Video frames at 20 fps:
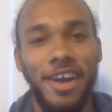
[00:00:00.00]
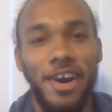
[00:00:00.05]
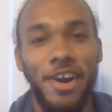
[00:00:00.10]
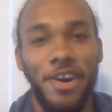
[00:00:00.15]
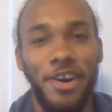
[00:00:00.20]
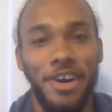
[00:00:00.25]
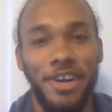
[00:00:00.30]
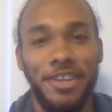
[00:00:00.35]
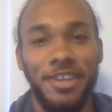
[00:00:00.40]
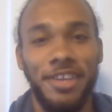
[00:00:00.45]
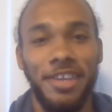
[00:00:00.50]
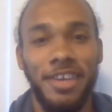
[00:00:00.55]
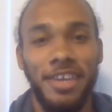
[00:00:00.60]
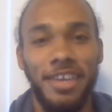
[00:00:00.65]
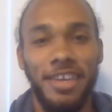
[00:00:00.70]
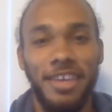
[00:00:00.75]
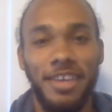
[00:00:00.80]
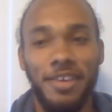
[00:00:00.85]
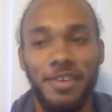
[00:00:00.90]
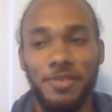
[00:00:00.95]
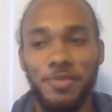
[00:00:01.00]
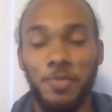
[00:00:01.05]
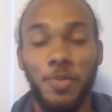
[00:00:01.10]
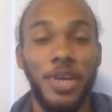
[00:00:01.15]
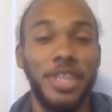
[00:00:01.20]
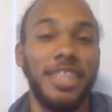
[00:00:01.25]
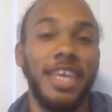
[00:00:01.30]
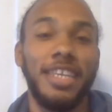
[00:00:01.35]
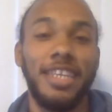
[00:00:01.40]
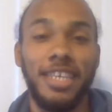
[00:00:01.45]
on
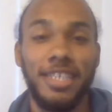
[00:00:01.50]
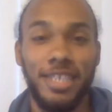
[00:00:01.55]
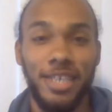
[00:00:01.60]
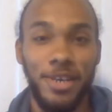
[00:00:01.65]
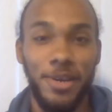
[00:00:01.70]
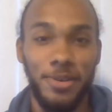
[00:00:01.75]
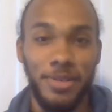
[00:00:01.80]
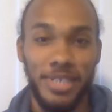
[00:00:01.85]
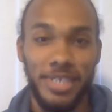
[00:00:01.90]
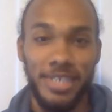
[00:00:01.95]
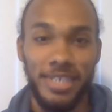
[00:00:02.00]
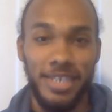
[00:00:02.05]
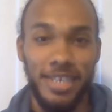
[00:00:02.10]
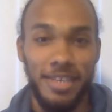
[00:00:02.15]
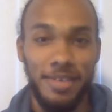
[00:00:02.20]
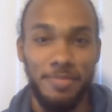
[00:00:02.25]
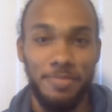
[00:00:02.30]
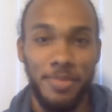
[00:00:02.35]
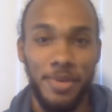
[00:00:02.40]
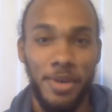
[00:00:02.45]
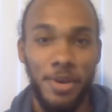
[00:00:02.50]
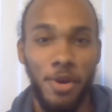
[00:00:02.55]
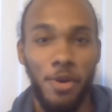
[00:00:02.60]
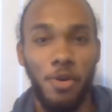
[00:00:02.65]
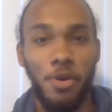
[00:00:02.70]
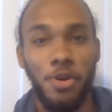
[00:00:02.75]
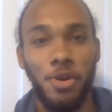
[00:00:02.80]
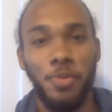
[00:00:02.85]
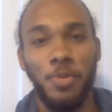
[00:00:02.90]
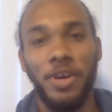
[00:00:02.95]
when they need to go to sleep
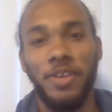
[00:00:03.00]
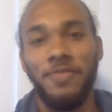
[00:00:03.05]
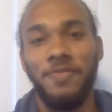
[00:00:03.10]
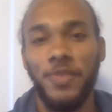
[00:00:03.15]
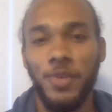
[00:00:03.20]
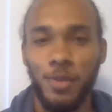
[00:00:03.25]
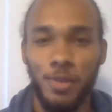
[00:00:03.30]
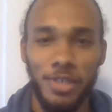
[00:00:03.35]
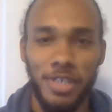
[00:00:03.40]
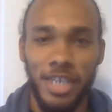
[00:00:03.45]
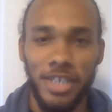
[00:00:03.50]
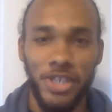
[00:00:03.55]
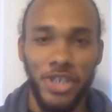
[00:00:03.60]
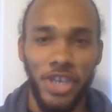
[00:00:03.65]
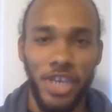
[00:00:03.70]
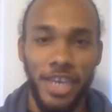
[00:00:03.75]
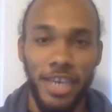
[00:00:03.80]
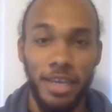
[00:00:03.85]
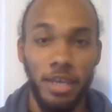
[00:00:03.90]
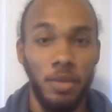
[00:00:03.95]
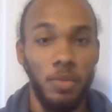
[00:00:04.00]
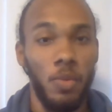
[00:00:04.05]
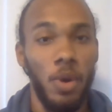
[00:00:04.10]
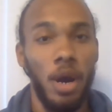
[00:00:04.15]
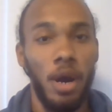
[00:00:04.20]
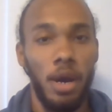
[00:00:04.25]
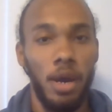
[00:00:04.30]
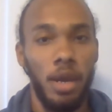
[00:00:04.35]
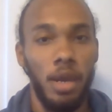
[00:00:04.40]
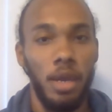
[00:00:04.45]
or what foods they should eat and
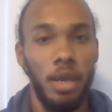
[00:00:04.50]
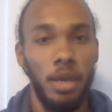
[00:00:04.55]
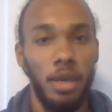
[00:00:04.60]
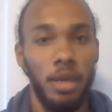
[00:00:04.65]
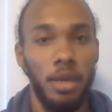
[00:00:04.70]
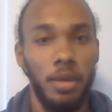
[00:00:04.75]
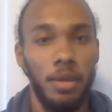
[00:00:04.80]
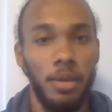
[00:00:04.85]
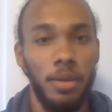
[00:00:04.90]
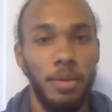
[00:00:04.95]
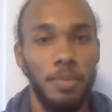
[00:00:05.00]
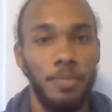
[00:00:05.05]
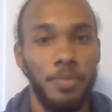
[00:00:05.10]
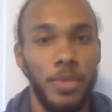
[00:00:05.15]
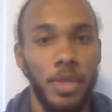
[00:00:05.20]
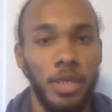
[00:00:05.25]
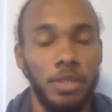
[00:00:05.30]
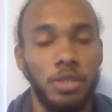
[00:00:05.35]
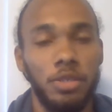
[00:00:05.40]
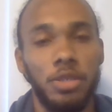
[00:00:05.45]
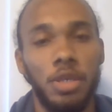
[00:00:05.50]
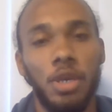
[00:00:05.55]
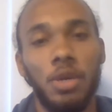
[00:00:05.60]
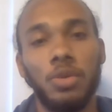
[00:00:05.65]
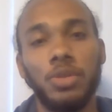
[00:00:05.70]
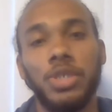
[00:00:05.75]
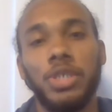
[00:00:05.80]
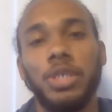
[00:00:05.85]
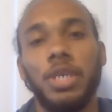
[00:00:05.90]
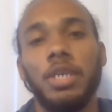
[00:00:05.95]
why. So
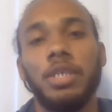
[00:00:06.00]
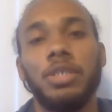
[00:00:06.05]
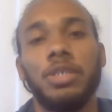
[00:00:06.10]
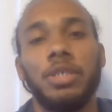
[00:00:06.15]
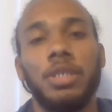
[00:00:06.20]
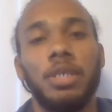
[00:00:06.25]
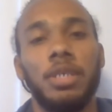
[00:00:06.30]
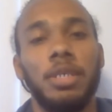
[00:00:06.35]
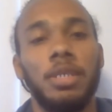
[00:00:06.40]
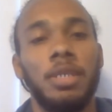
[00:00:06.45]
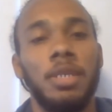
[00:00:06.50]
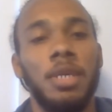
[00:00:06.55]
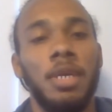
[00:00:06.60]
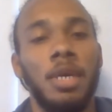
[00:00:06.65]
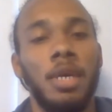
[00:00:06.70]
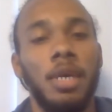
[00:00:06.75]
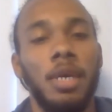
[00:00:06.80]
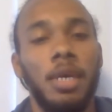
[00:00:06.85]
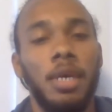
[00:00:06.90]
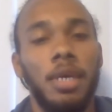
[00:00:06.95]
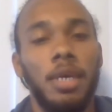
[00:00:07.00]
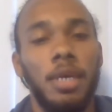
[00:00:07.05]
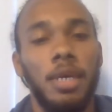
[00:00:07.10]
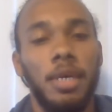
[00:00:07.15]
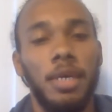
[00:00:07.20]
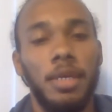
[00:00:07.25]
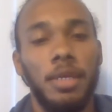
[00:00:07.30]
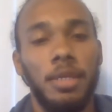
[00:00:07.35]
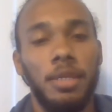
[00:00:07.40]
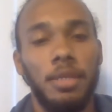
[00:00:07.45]
negotiation
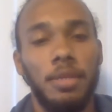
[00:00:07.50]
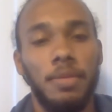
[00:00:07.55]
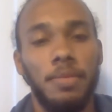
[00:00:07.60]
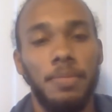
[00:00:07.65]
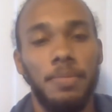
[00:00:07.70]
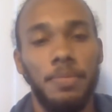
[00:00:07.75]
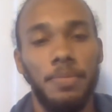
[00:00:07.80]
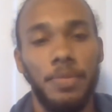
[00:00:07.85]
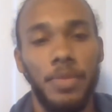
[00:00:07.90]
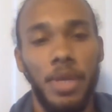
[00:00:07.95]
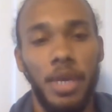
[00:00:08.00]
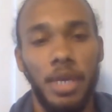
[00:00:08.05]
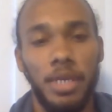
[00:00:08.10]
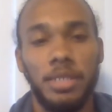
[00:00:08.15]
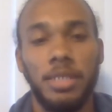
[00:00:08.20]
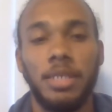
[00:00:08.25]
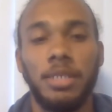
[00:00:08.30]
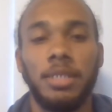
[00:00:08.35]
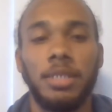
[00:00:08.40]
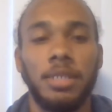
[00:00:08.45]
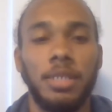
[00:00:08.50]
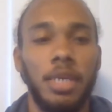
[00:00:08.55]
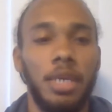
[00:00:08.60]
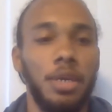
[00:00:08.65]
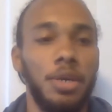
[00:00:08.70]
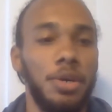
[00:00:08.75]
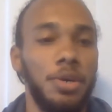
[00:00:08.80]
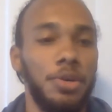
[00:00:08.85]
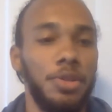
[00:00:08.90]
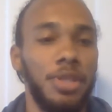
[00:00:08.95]
is a
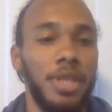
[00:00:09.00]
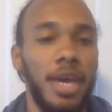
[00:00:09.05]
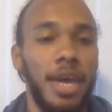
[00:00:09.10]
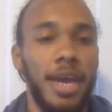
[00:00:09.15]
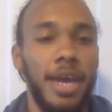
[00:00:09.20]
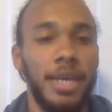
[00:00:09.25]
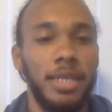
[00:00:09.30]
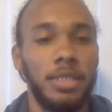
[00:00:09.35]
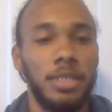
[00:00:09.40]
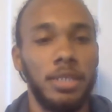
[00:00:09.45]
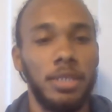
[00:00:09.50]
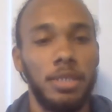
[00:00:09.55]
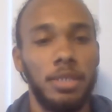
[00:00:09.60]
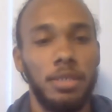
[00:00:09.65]
skill that